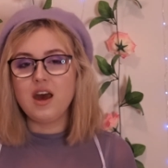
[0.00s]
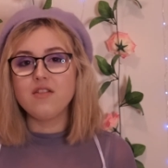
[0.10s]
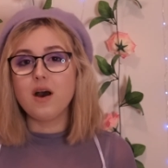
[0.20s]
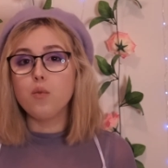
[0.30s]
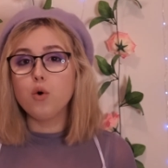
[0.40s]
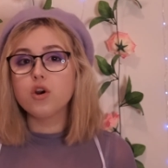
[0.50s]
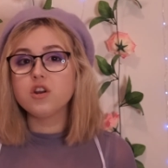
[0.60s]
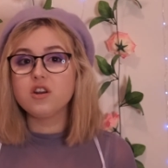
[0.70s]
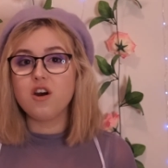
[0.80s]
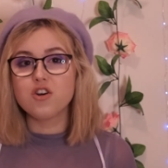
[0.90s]
that Walken
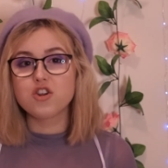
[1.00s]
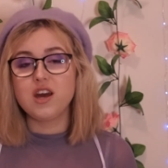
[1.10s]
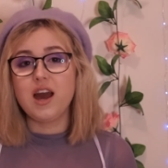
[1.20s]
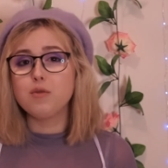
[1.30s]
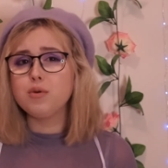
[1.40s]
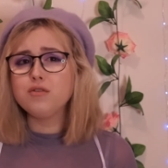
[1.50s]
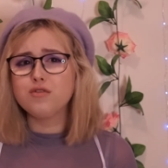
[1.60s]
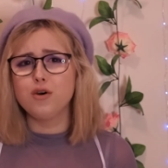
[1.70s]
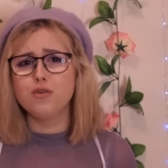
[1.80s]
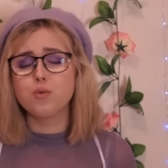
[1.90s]
and RJ had been
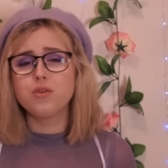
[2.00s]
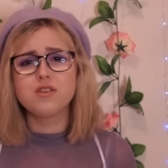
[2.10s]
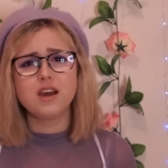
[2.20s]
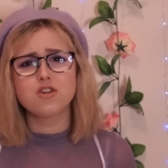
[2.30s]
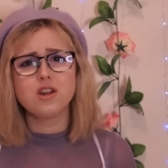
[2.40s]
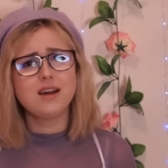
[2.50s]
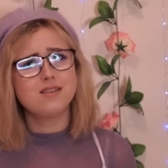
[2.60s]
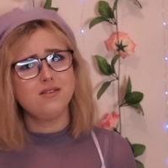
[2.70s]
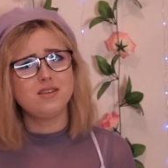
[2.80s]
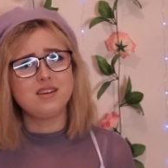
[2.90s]
involved with sexual
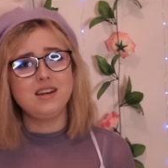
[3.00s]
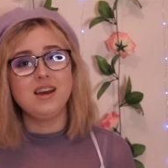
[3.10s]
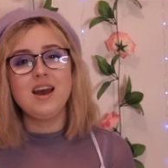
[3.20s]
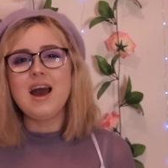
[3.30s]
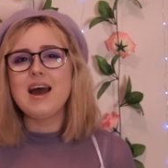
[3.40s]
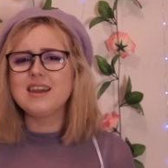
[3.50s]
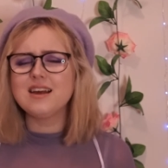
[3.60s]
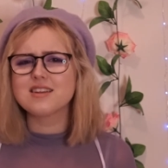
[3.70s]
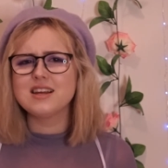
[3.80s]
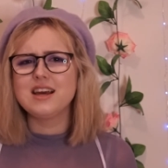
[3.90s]
activity and
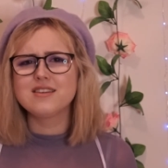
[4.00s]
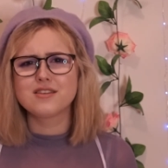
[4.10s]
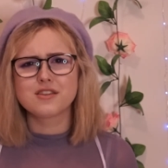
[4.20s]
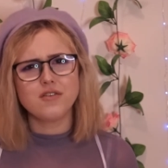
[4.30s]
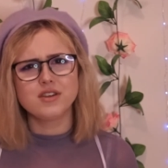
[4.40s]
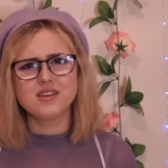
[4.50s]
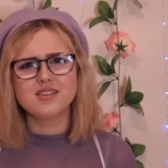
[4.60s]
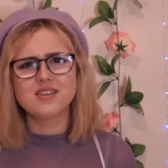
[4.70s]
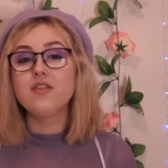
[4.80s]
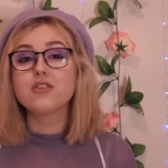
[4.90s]
Natalie had discovered
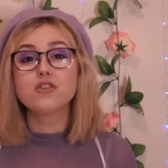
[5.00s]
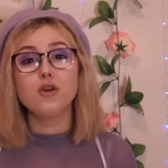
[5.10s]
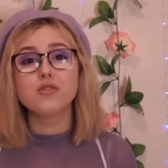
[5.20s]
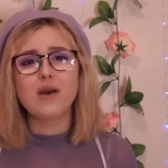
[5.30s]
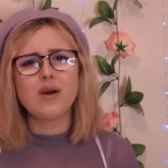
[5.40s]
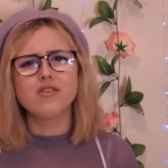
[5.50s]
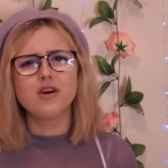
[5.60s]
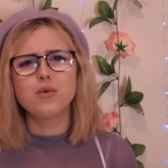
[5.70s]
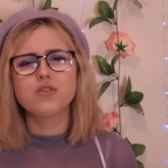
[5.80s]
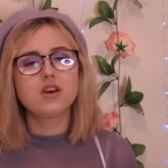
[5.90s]
it. This note, however,
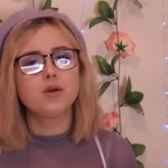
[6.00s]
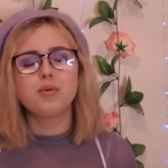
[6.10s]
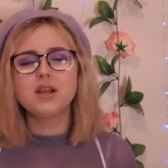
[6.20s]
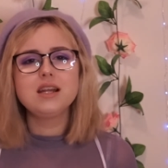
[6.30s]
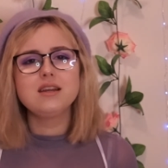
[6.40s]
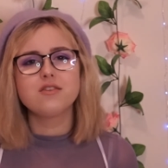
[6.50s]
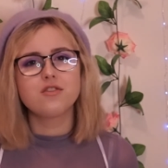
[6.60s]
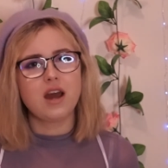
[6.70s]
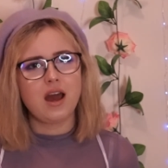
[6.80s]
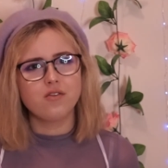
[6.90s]
was in completely
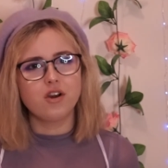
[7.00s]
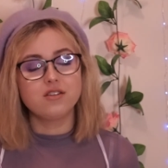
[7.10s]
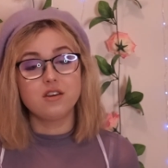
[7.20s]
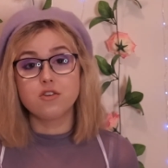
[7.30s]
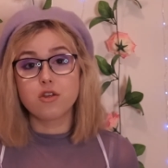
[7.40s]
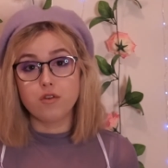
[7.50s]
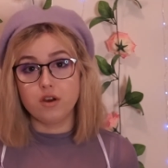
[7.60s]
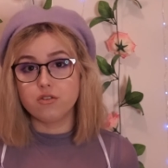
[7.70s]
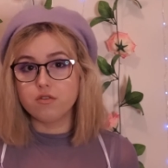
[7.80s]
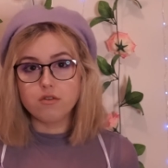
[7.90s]
different handwriting to the
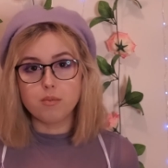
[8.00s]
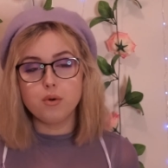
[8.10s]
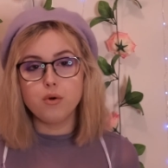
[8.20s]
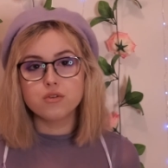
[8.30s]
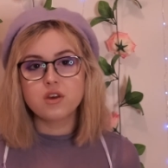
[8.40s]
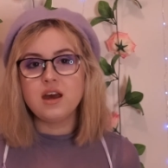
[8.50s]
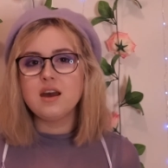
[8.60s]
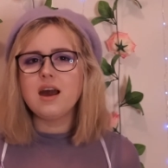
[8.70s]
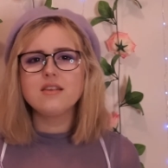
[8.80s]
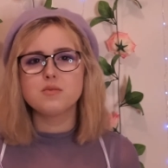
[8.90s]
rest of the report,
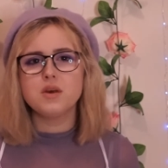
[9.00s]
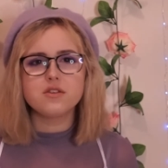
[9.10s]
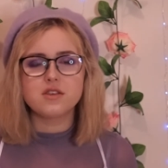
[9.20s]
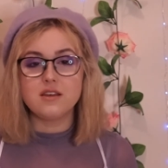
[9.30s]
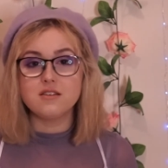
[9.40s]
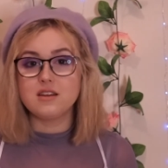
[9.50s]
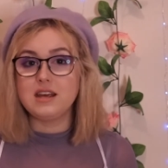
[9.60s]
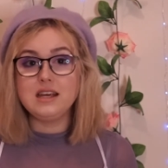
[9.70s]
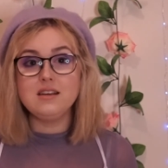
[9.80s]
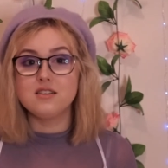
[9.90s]
and Smith says that
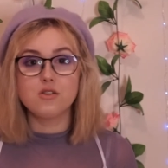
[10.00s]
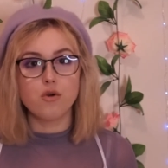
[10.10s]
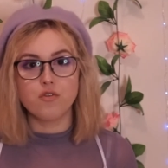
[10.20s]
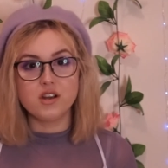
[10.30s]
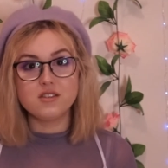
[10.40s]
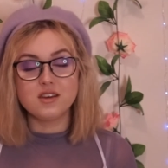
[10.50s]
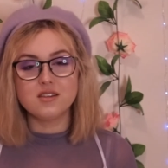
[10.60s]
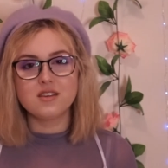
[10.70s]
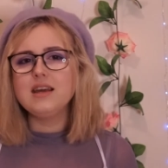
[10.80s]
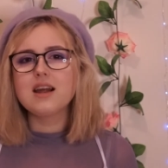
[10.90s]
he did not write
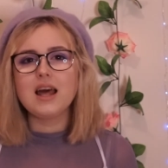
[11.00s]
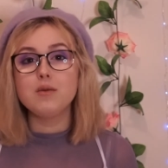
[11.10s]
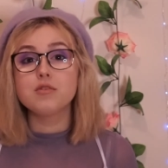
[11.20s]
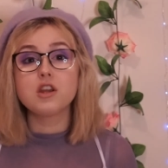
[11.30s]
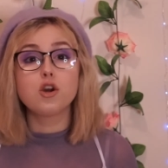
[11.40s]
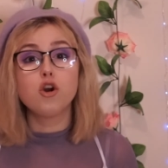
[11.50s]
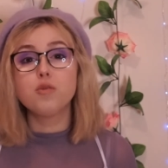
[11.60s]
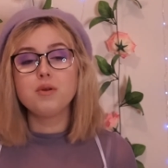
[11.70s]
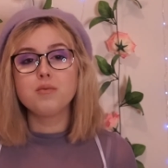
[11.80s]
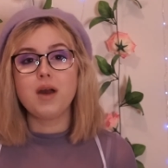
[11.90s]
it. He claims that it could have
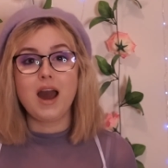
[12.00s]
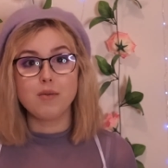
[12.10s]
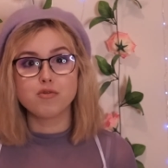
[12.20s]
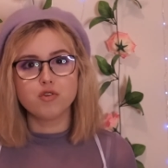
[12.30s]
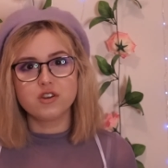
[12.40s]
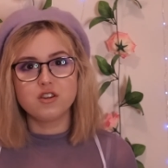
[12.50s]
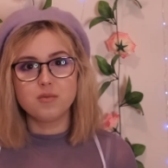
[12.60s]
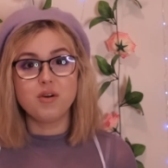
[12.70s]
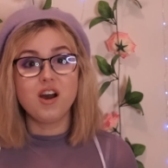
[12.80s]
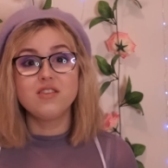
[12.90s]
been perhaps written
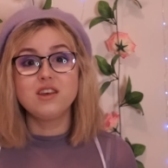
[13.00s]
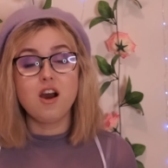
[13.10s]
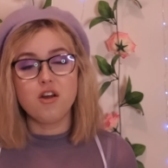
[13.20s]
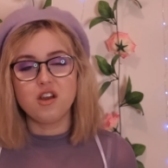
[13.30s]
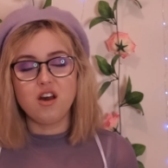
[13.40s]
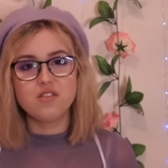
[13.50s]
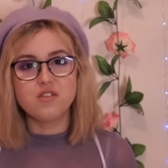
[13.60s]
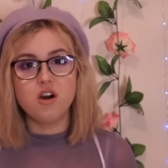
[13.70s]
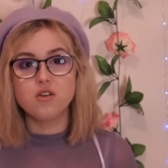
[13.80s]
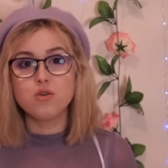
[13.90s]
by the other
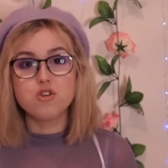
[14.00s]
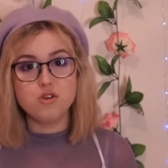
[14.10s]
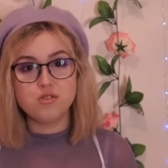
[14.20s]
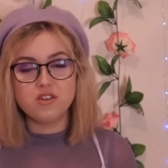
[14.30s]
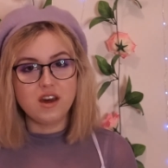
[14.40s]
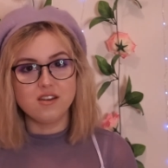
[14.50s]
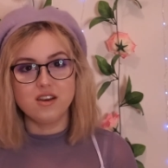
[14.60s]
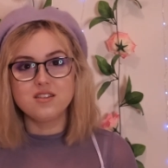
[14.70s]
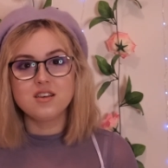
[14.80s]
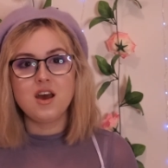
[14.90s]
lifeguard on duty that night,